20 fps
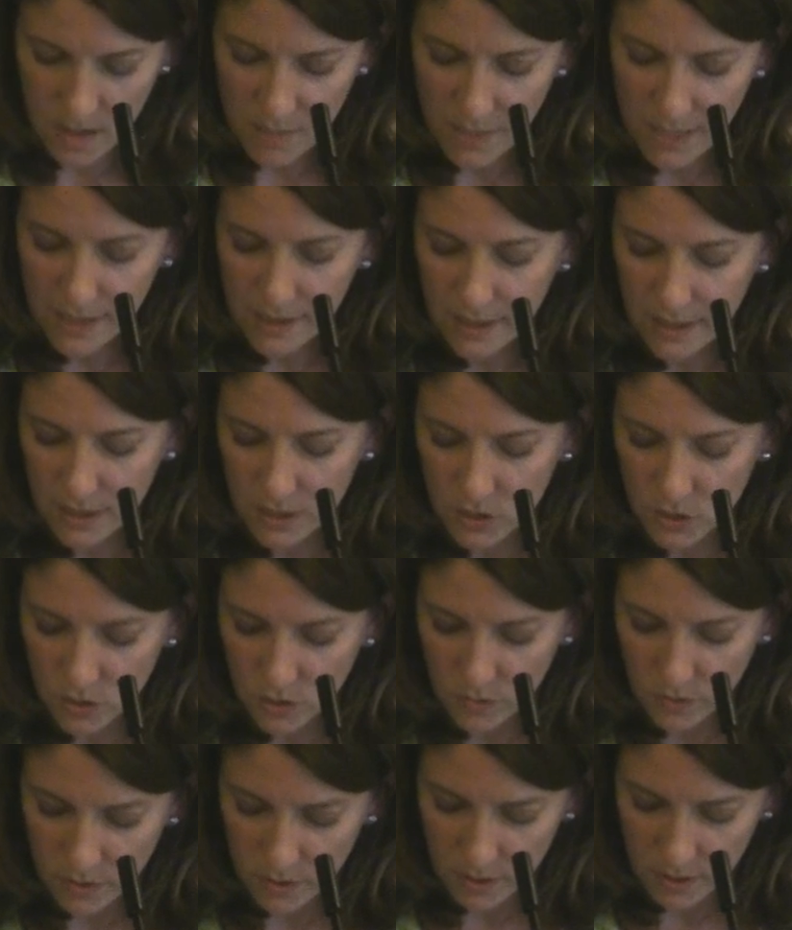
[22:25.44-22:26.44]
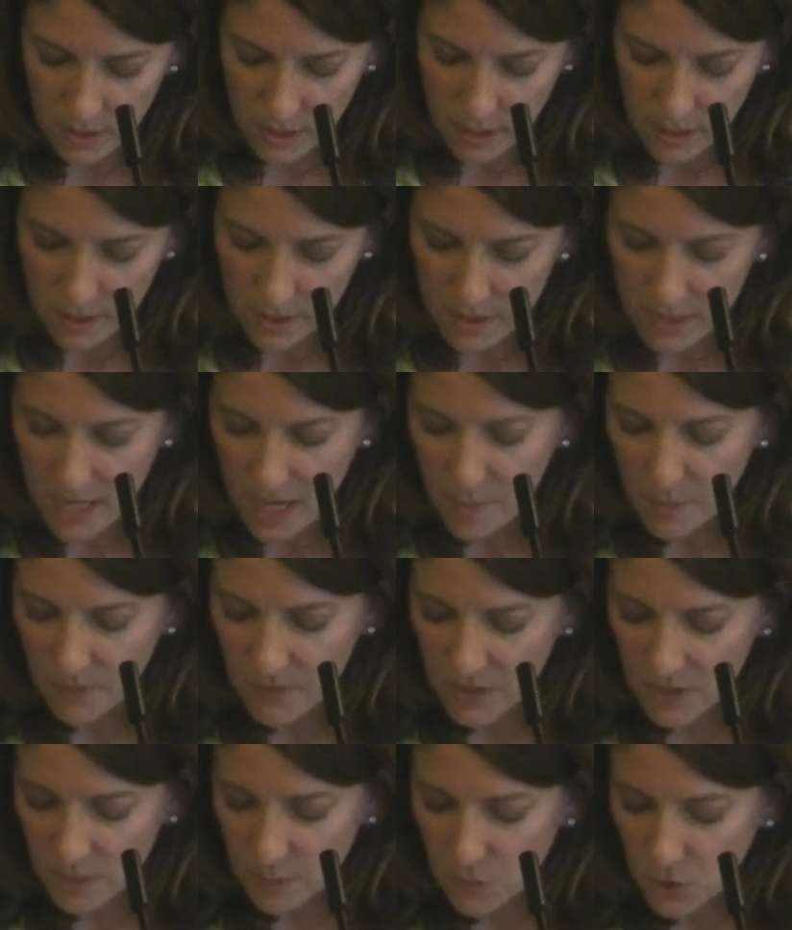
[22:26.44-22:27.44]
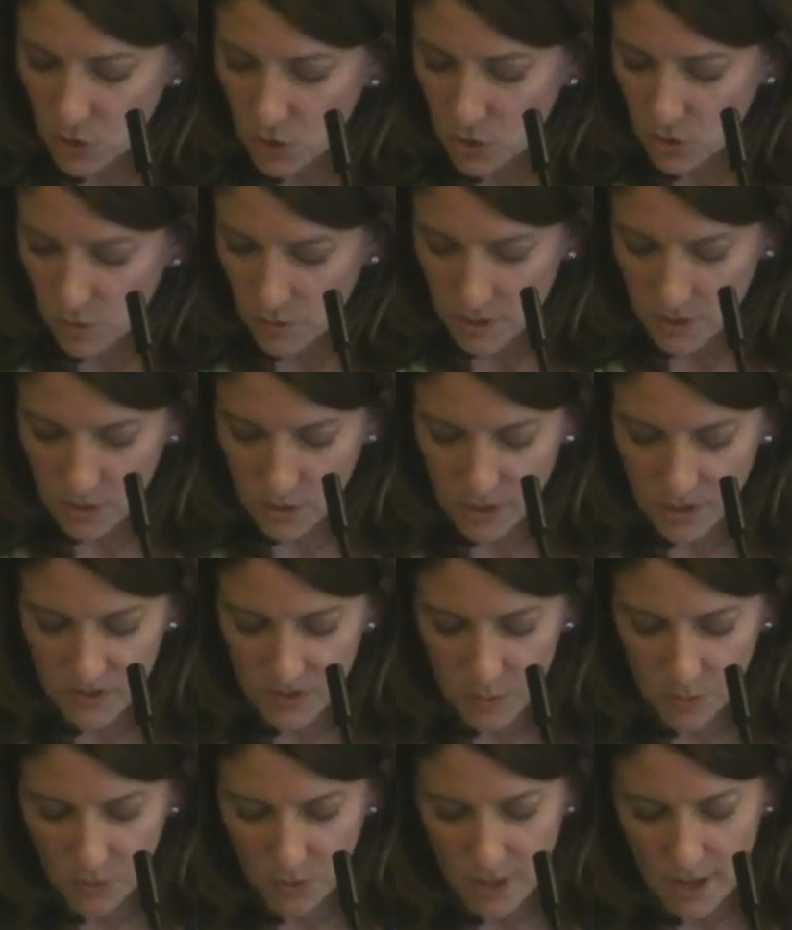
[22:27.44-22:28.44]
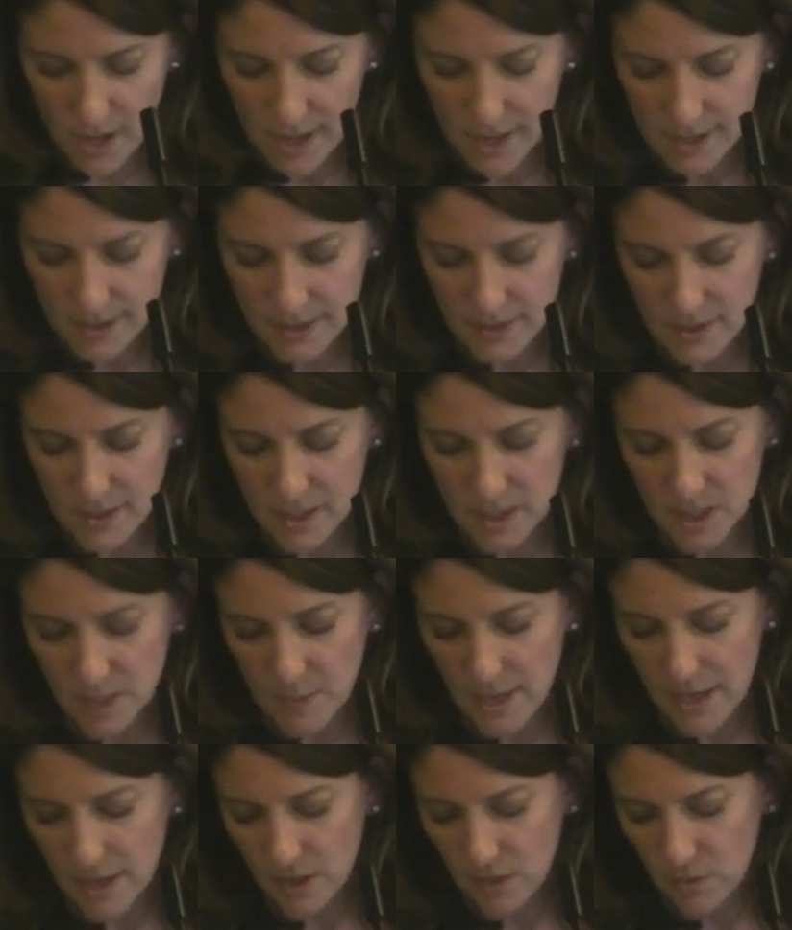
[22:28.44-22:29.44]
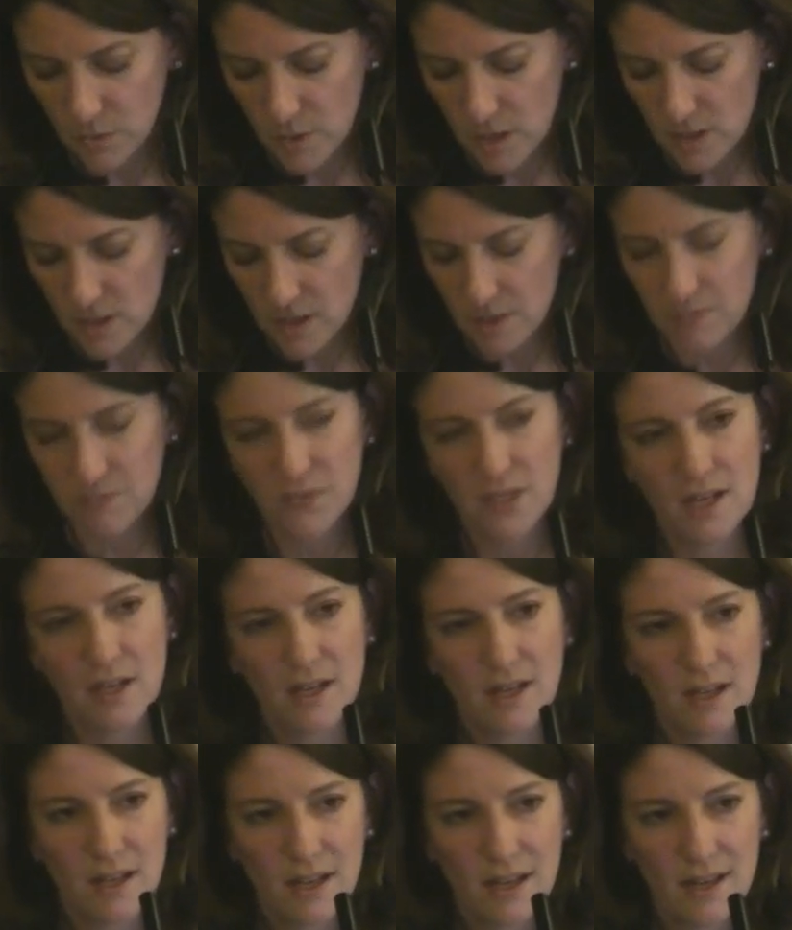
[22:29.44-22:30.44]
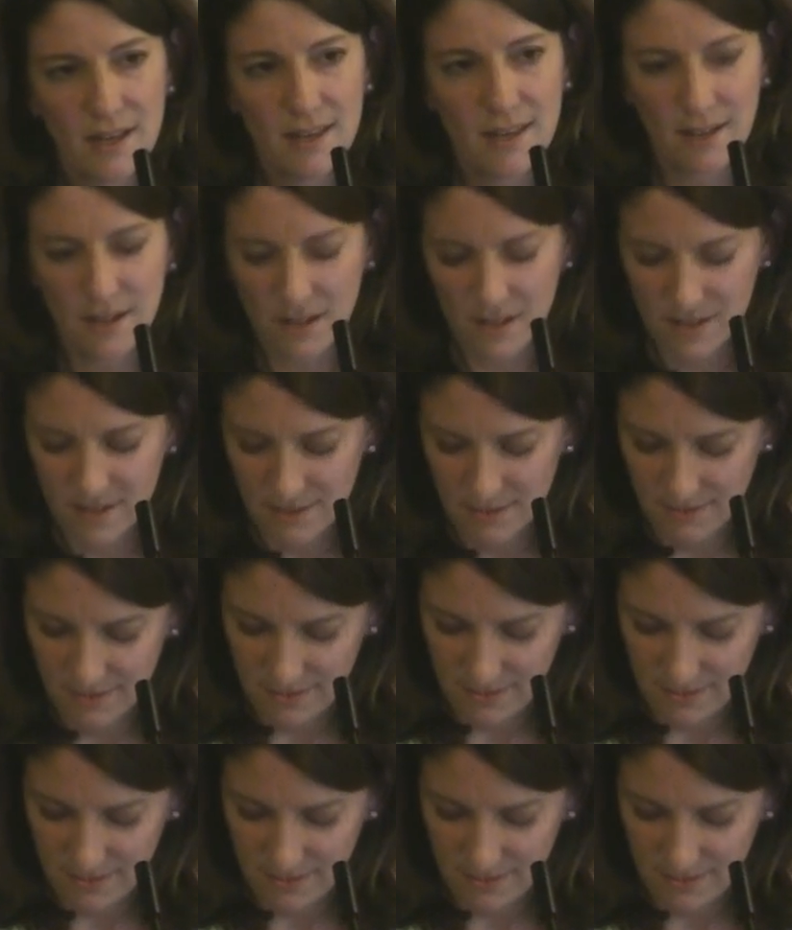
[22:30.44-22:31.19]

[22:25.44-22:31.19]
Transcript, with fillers: He might glance over the top of his computer with a look of surprise and then a smile of welcome. Hey there.